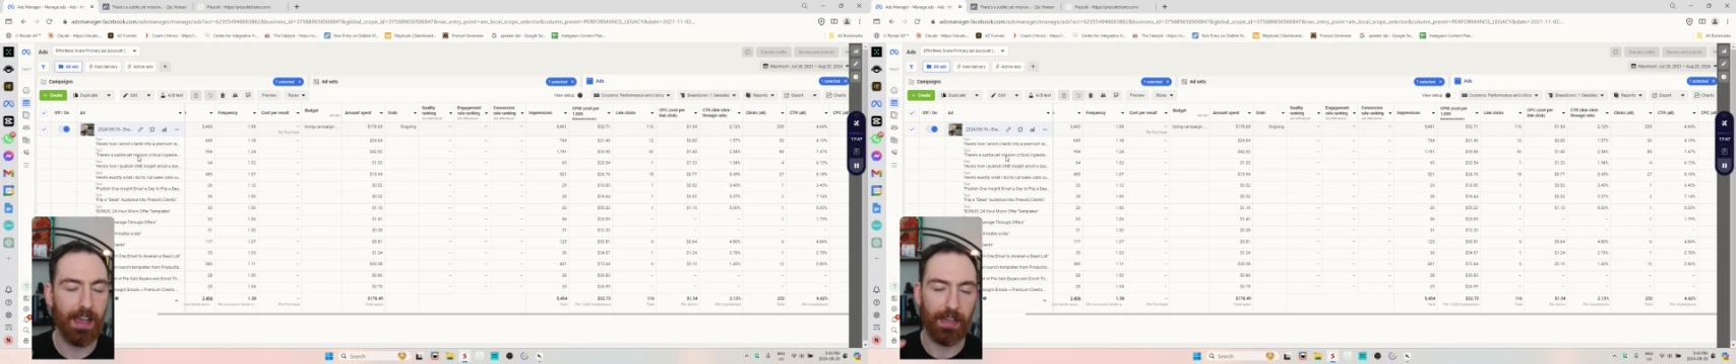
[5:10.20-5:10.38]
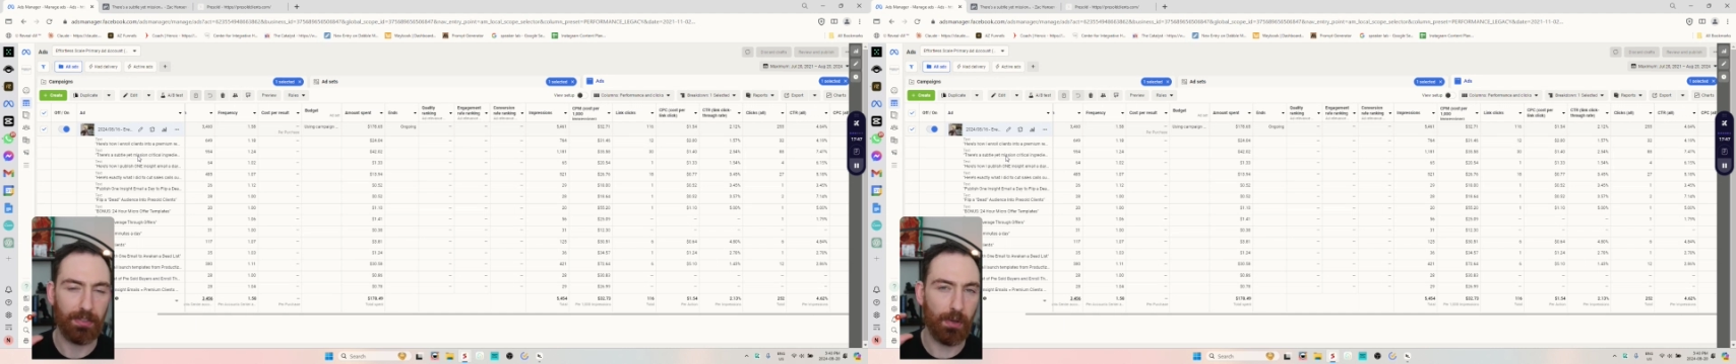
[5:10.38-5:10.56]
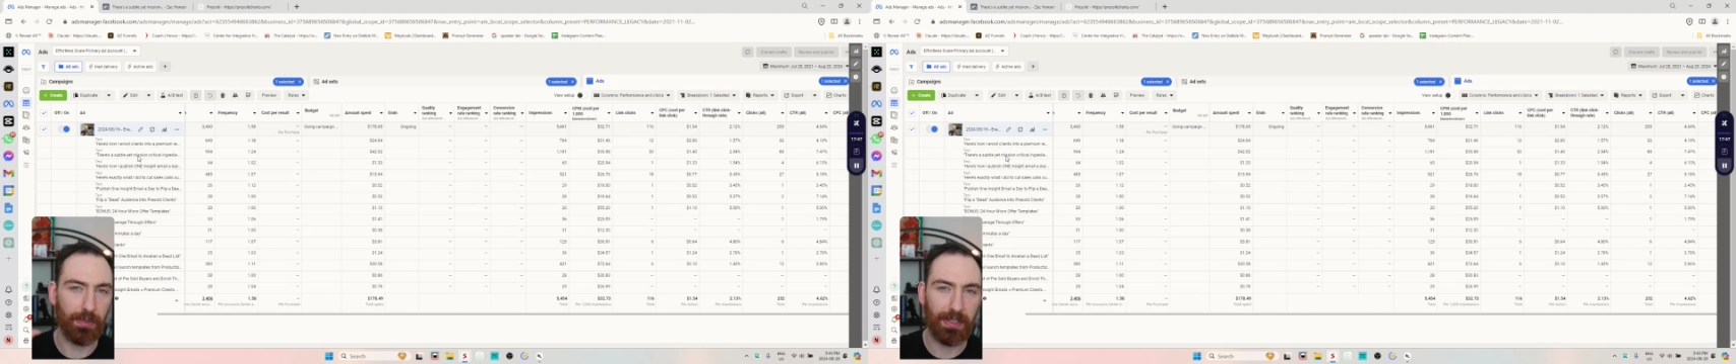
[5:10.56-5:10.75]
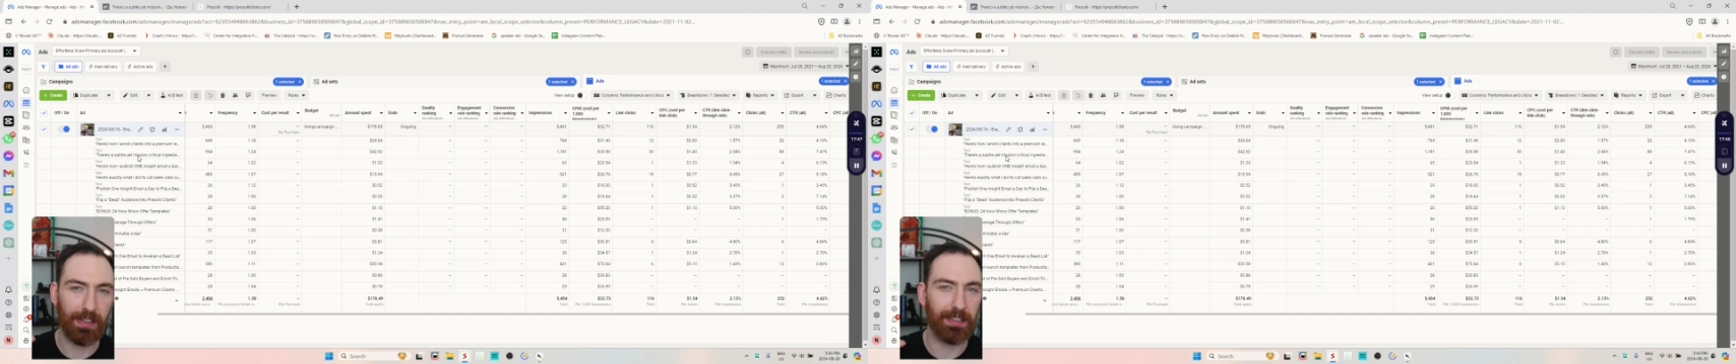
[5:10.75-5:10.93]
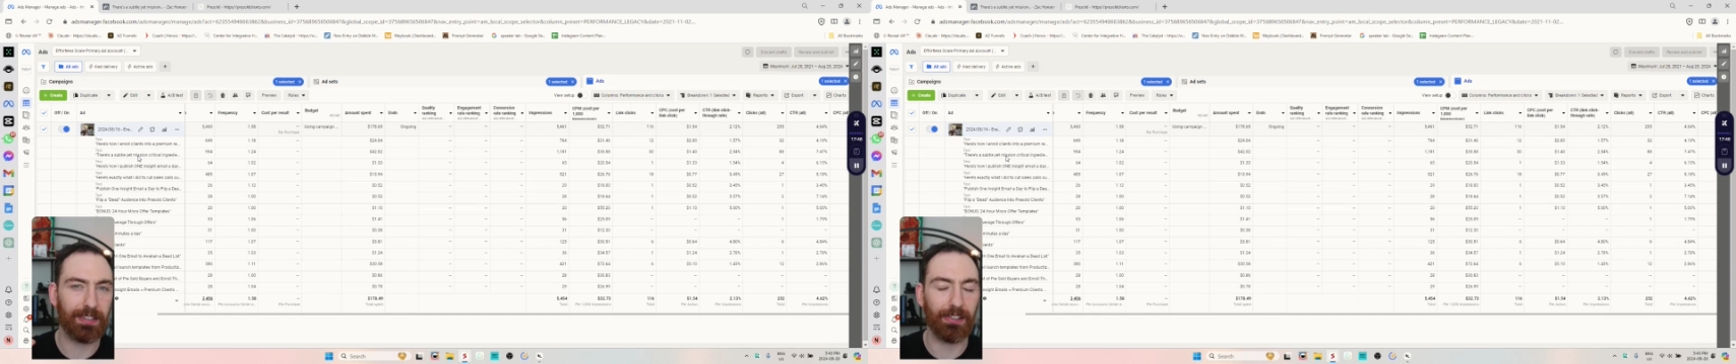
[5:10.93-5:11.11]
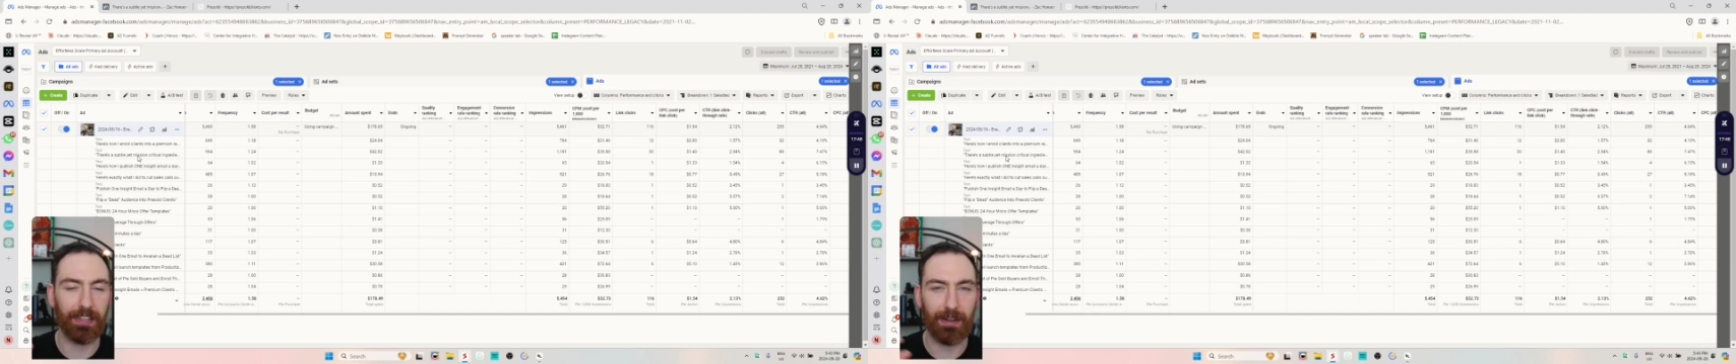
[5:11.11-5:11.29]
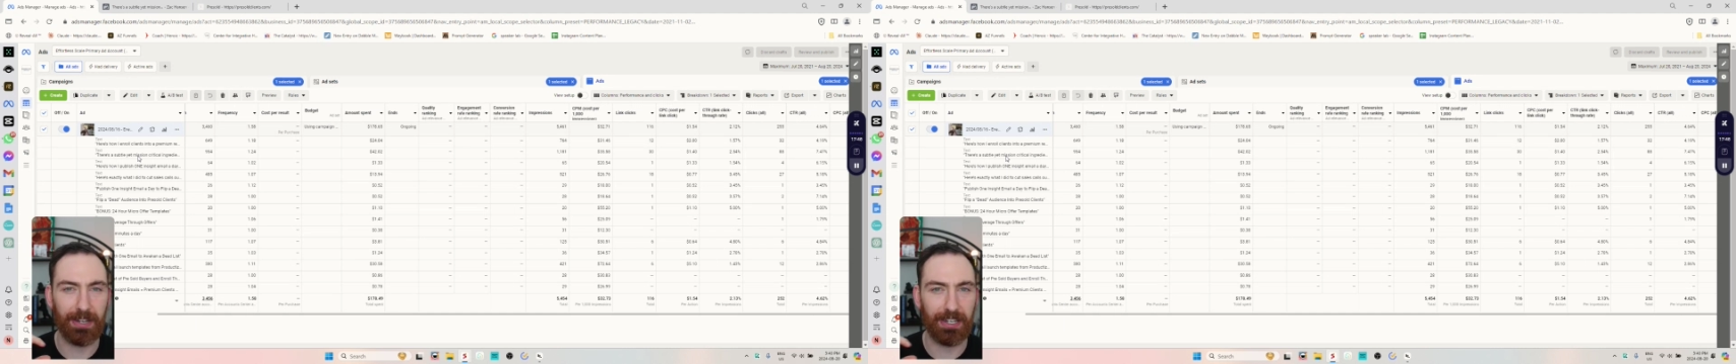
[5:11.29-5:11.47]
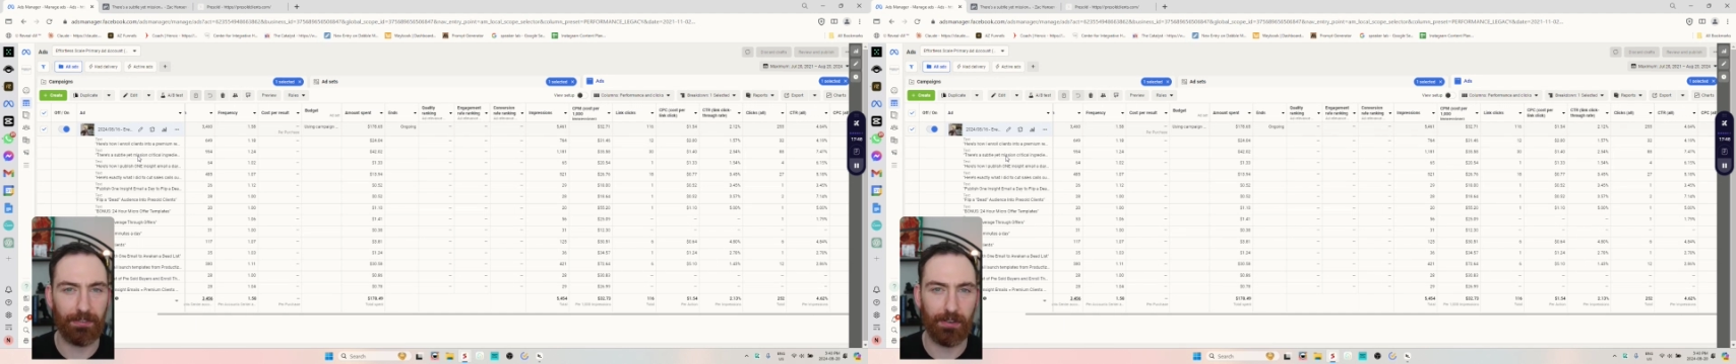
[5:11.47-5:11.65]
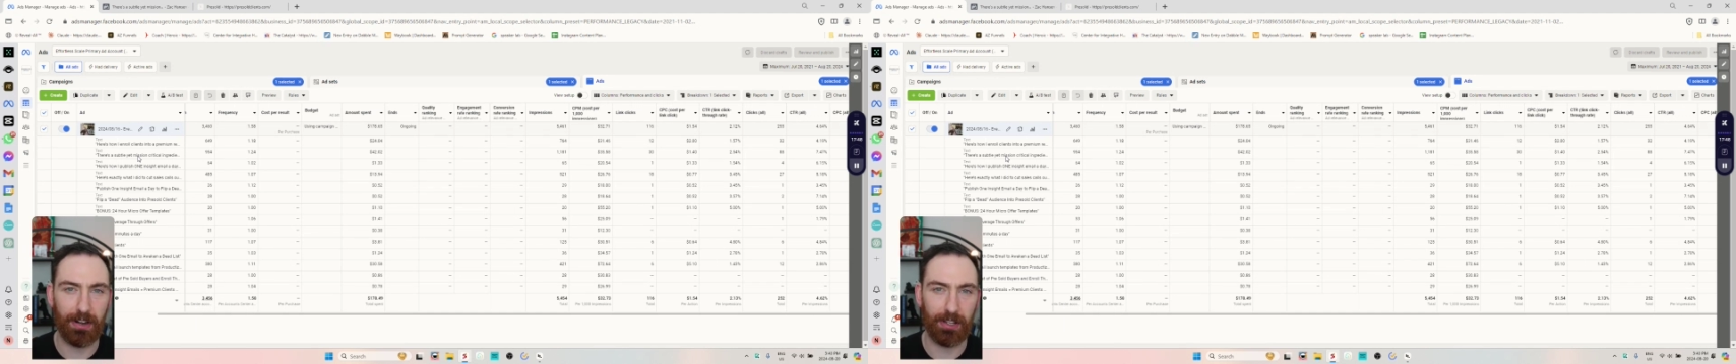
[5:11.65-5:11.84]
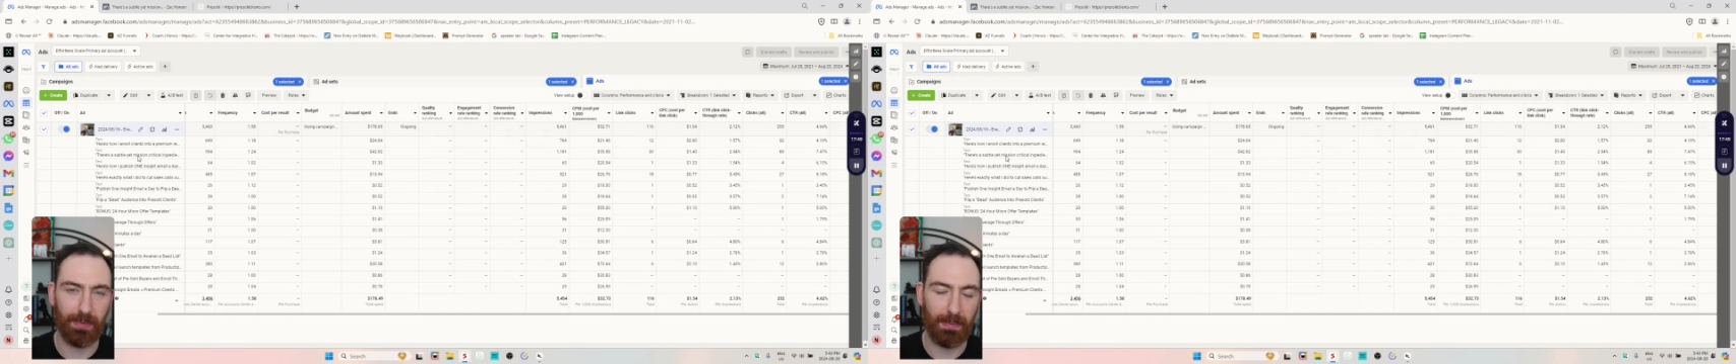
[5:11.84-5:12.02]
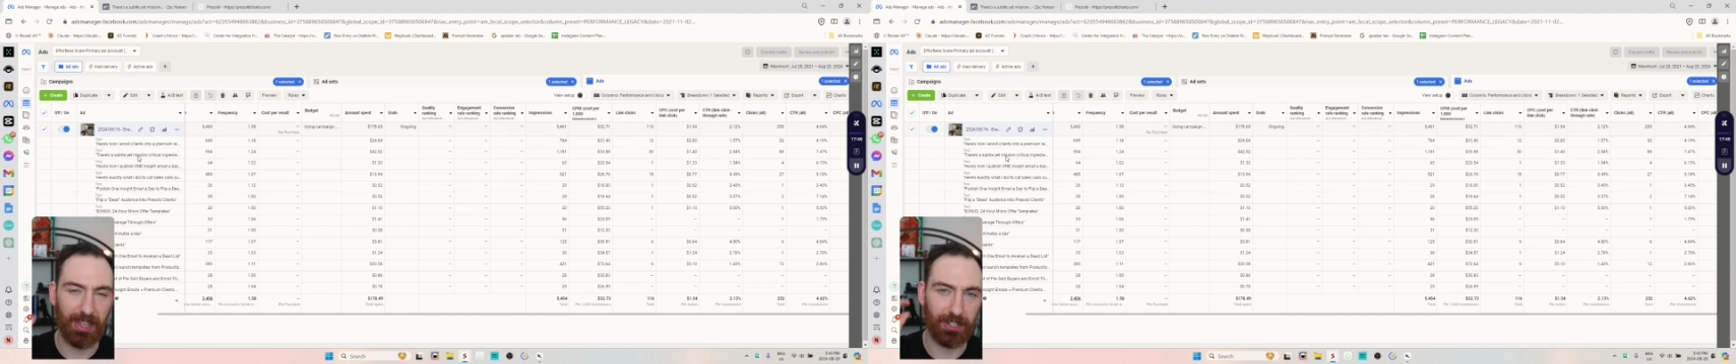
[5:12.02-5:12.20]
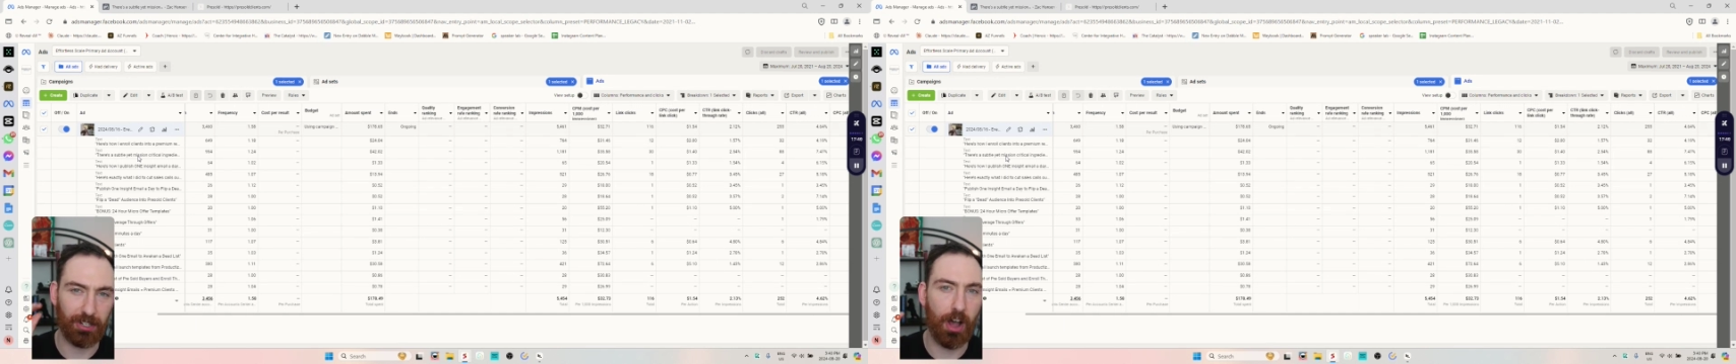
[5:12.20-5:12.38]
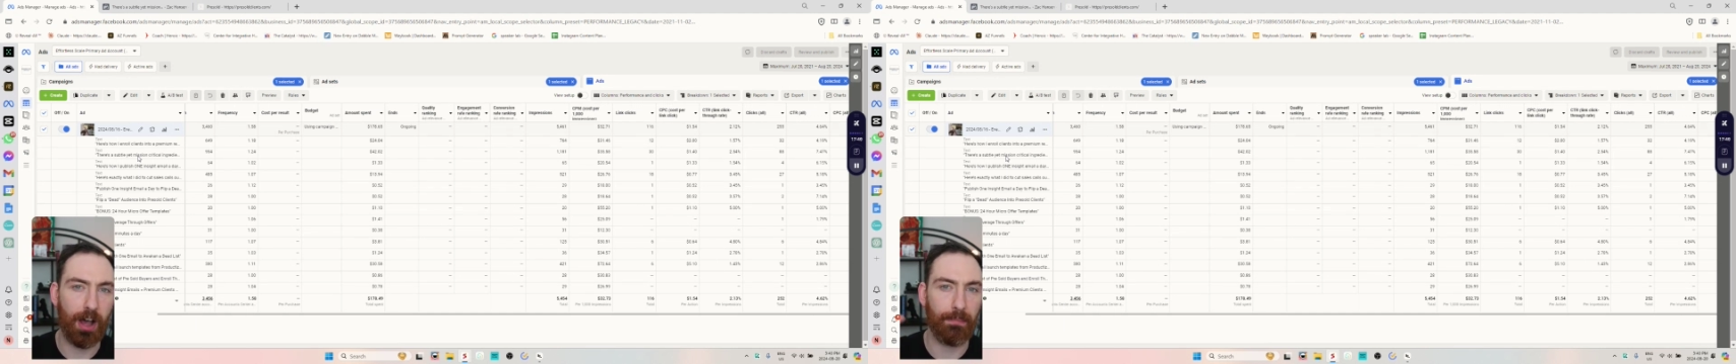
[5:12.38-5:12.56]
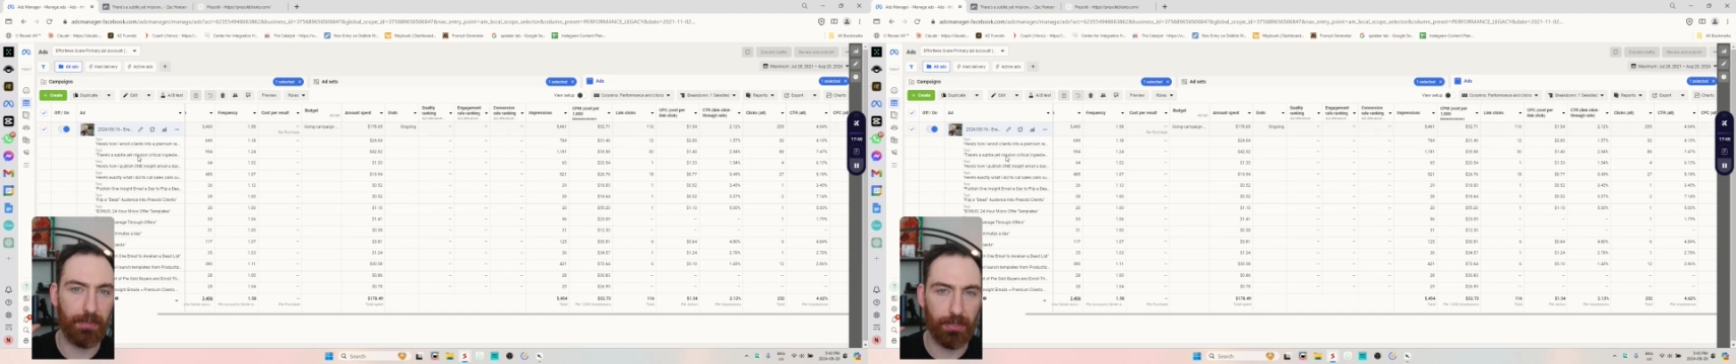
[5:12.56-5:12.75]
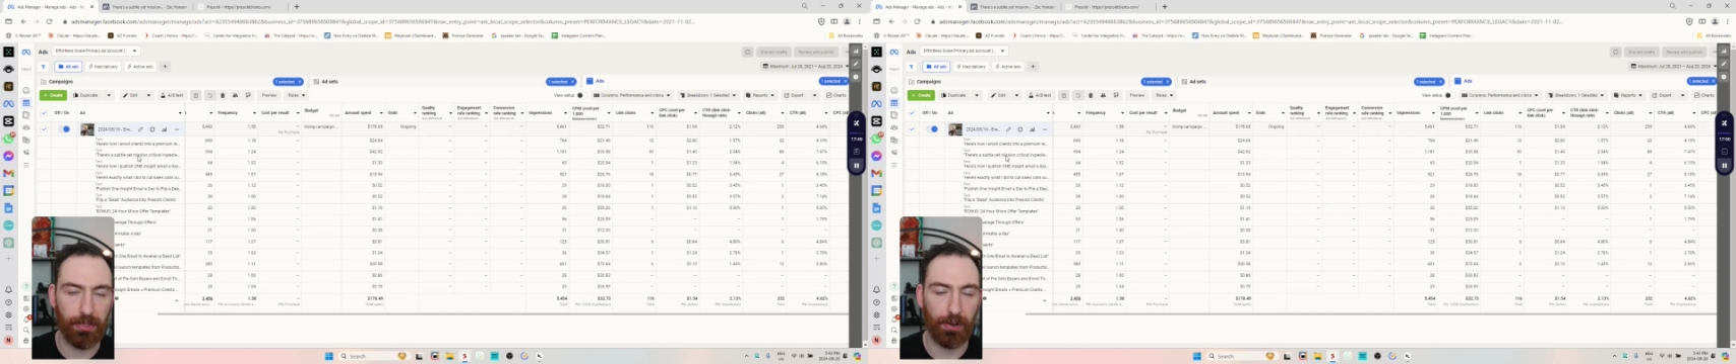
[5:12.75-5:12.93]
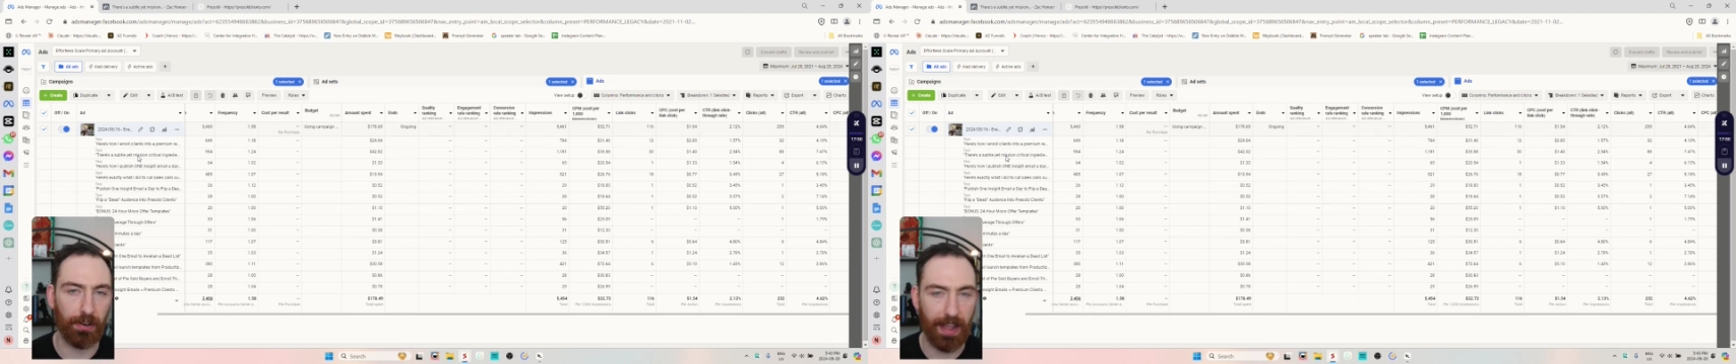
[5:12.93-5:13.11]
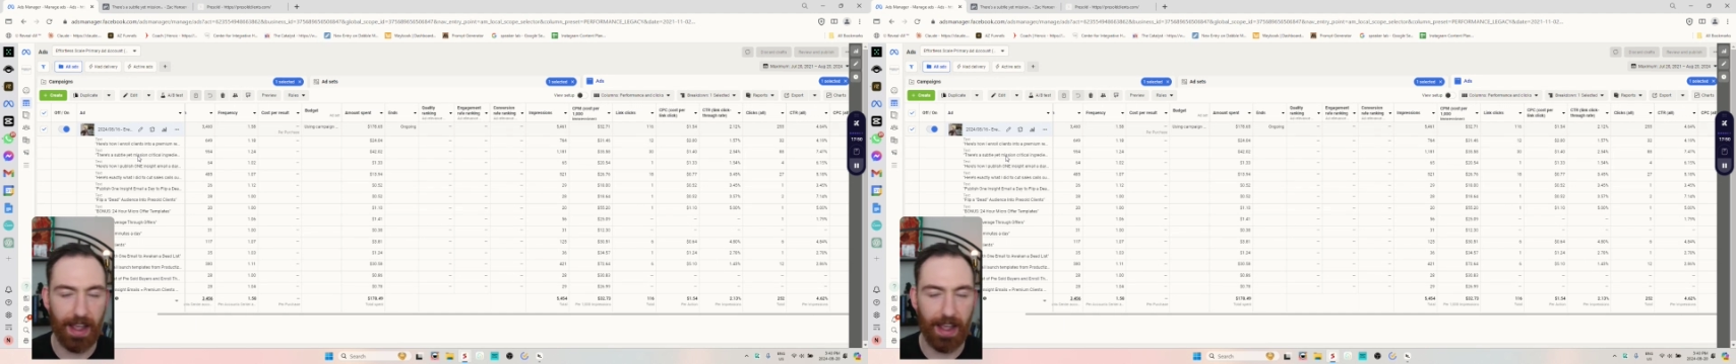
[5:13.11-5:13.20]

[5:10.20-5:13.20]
The only thing that's a little bit different is maybe the top third.